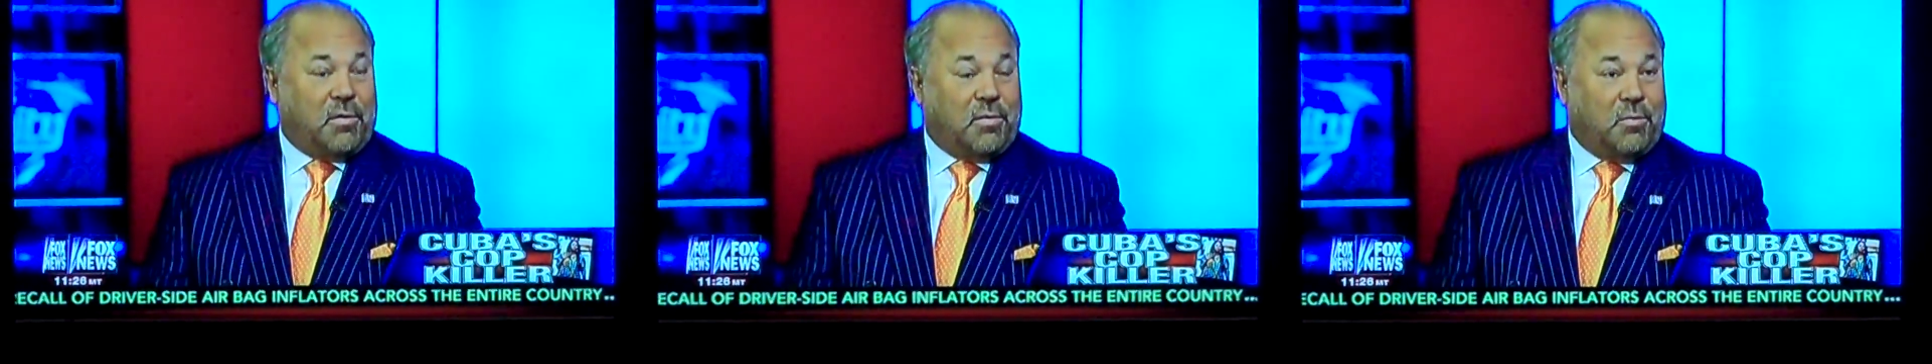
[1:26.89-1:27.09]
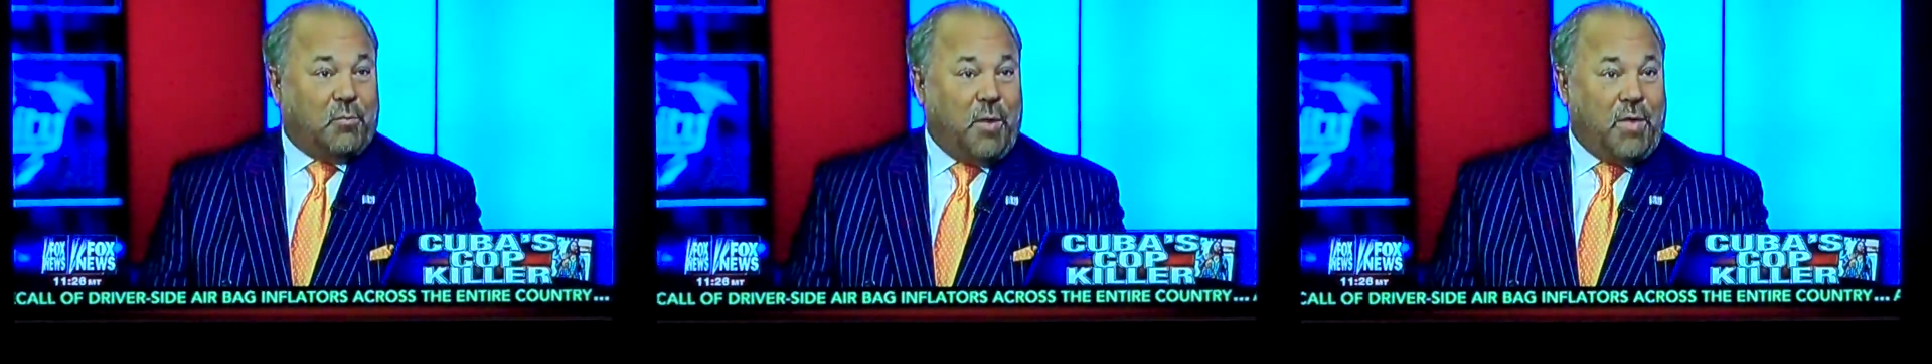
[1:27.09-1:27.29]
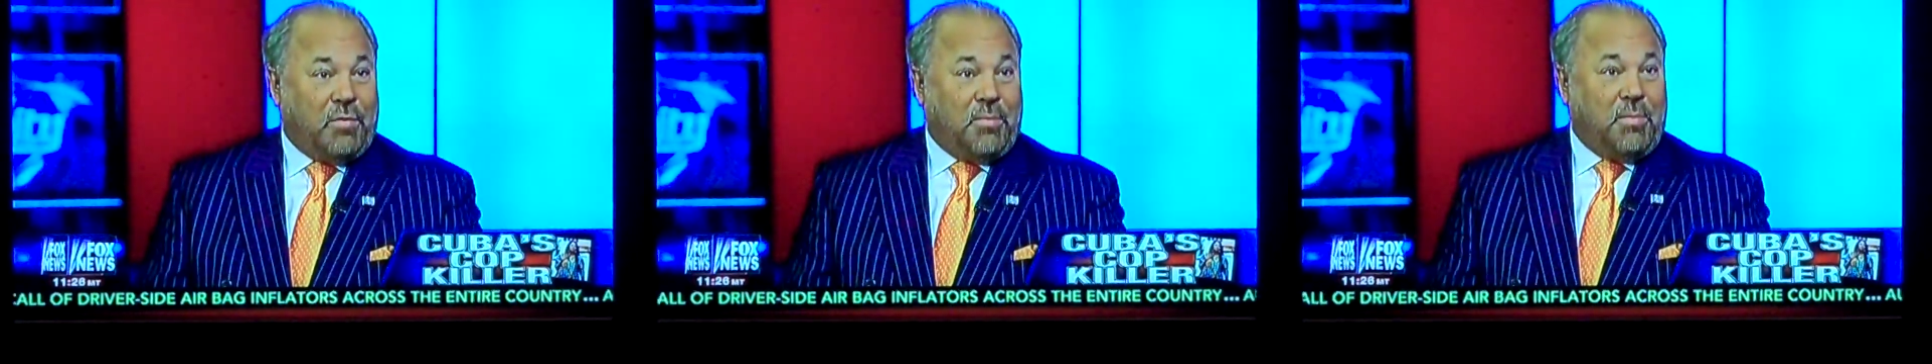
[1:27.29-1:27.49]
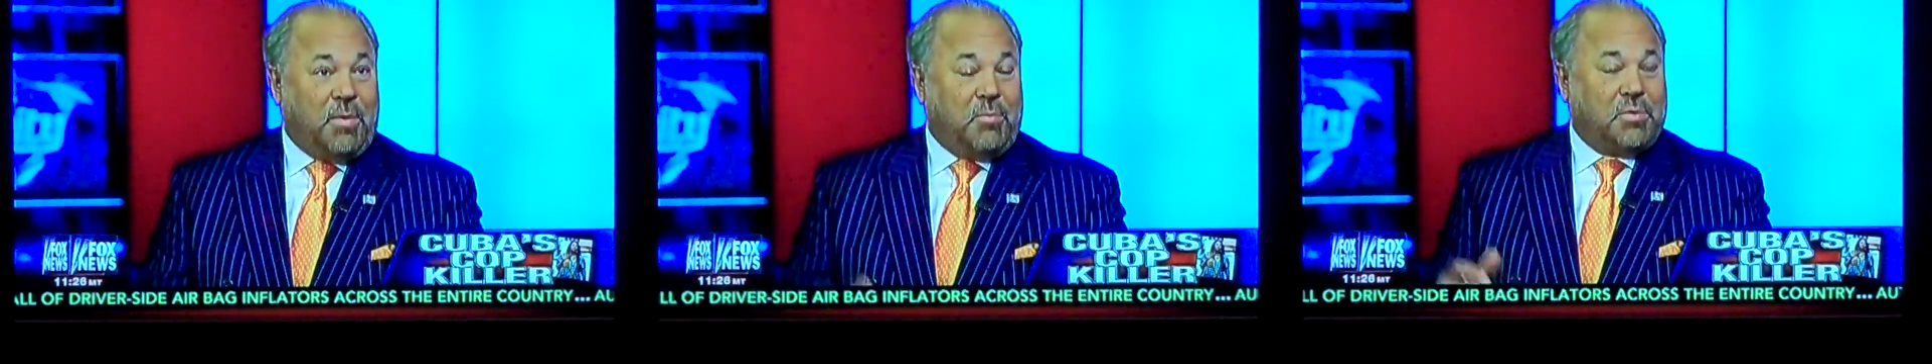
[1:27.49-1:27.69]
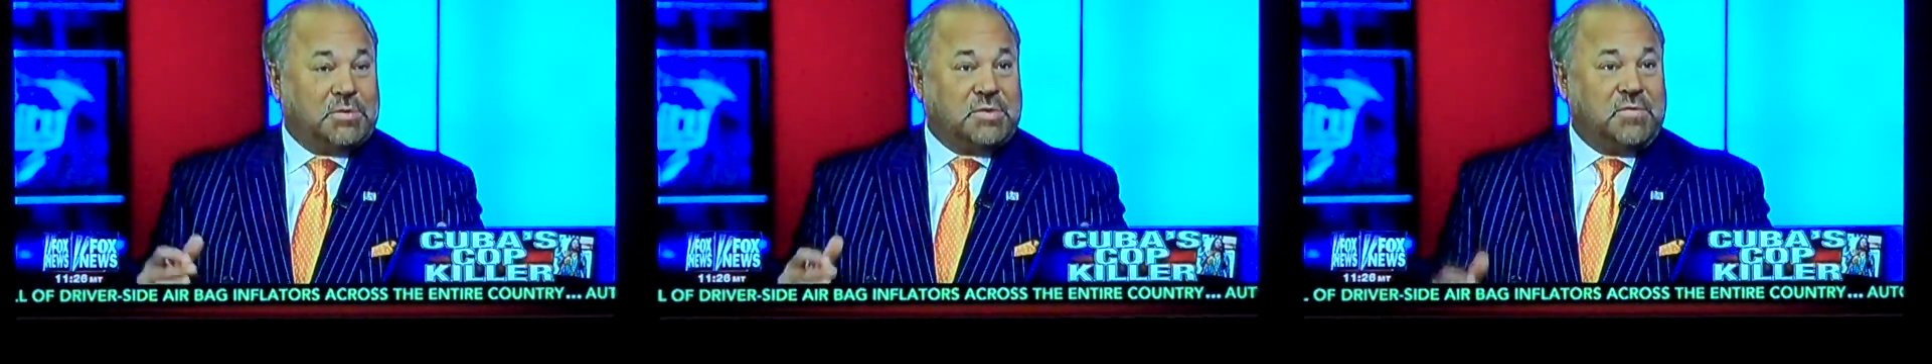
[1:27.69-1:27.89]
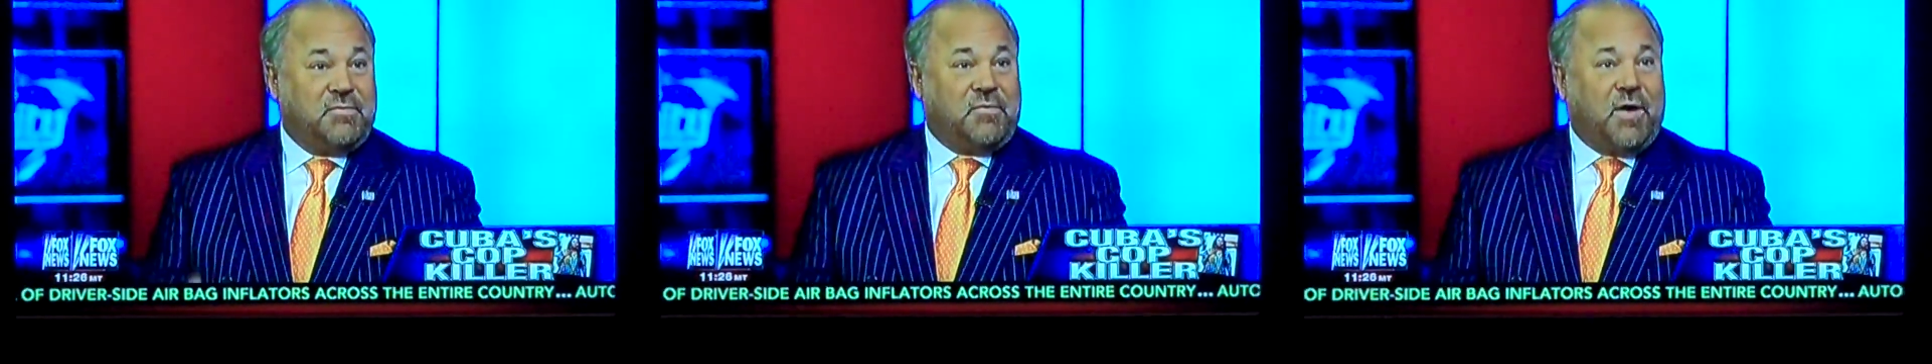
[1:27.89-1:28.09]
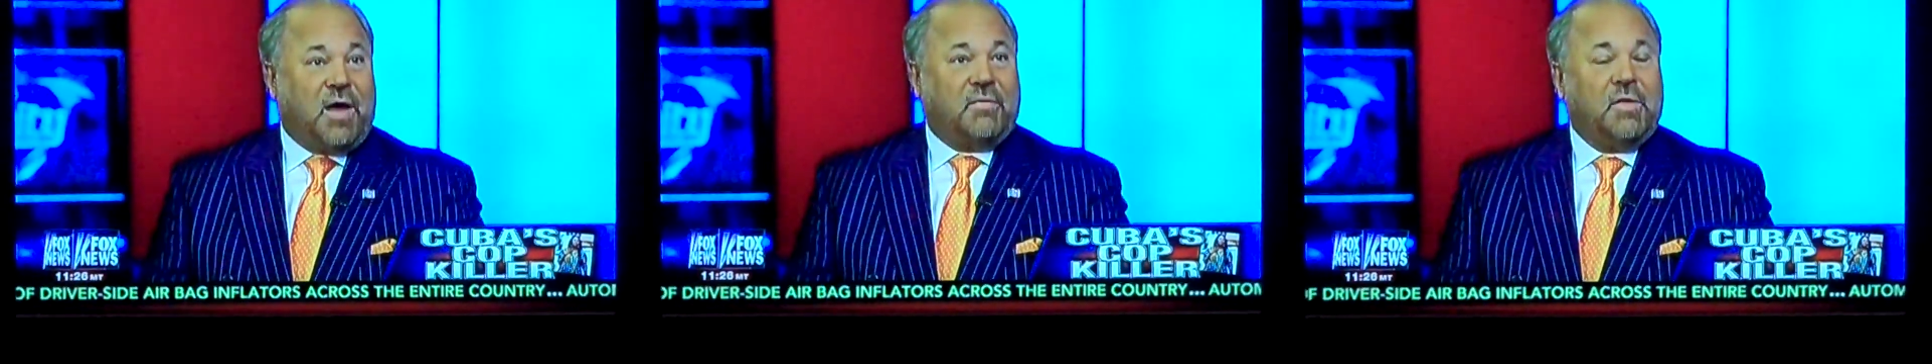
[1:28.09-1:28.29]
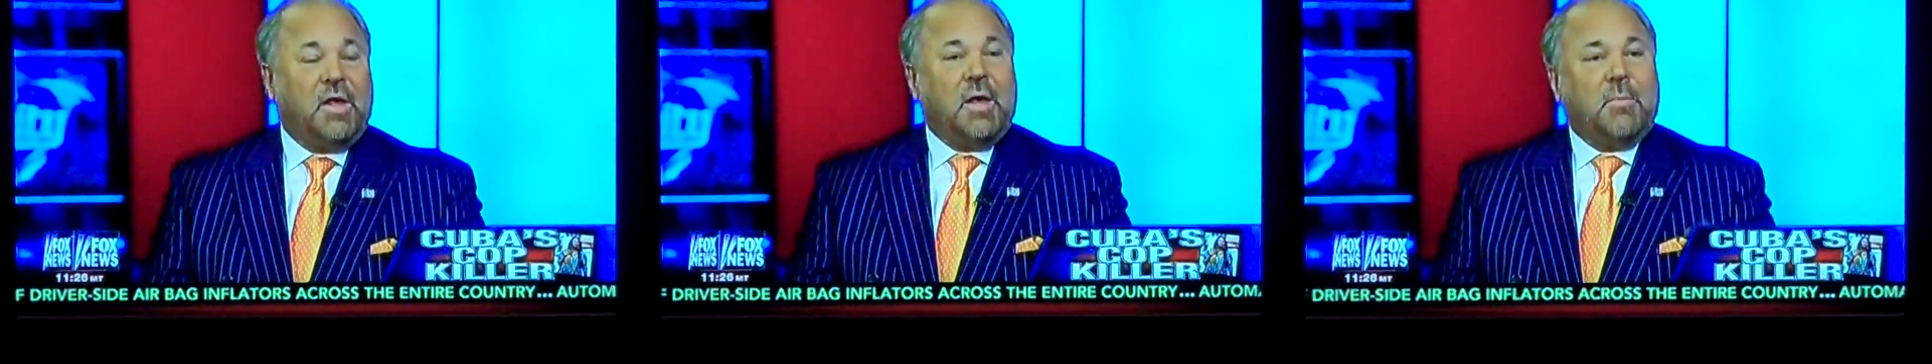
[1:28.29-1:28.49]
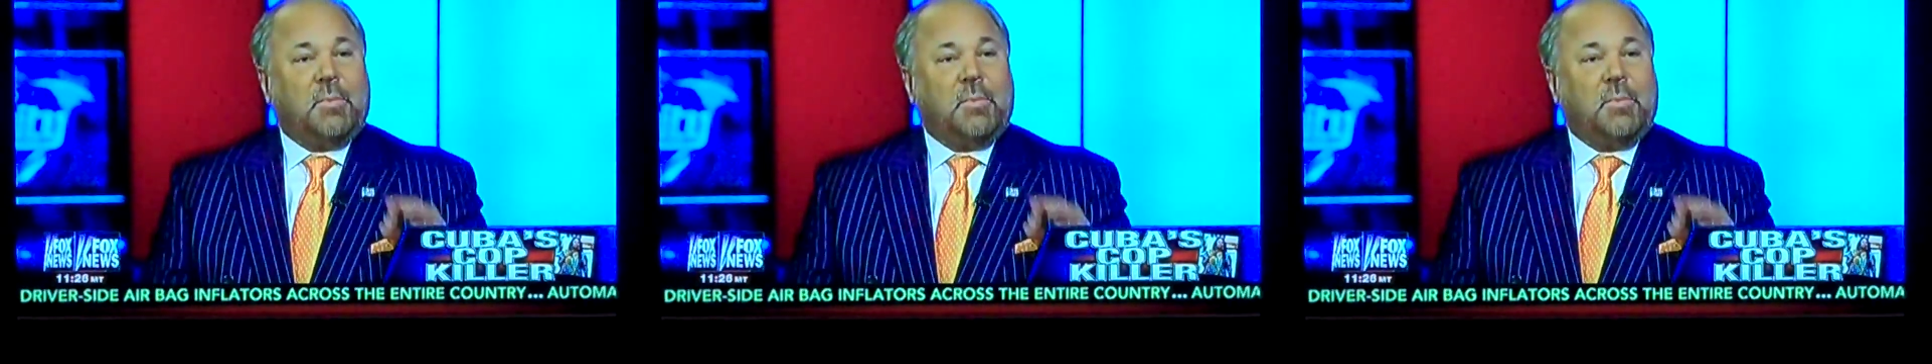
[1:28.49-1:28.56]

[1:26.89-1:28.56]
of the Weathermen was involved,